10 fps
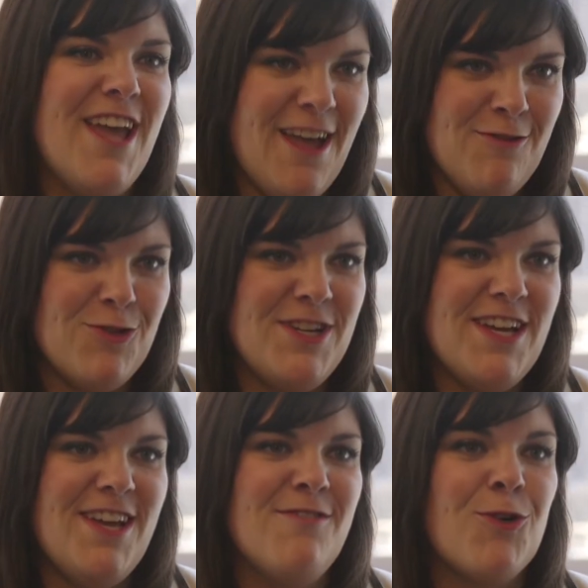every
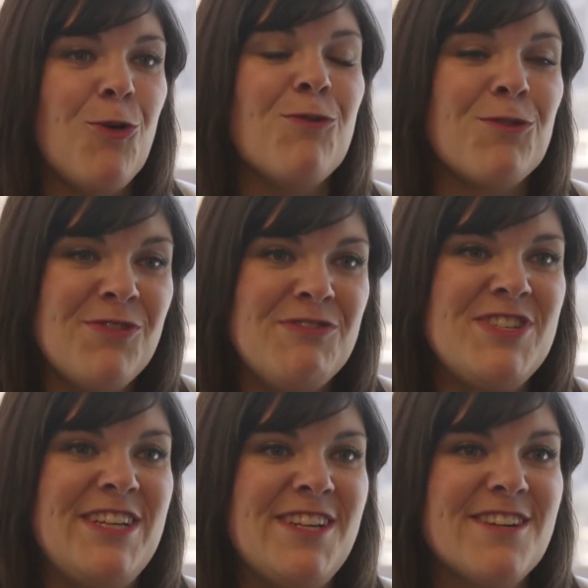day for over
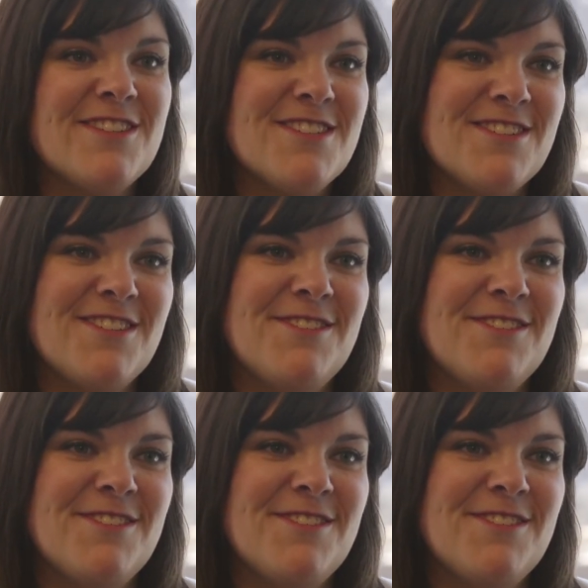15 years.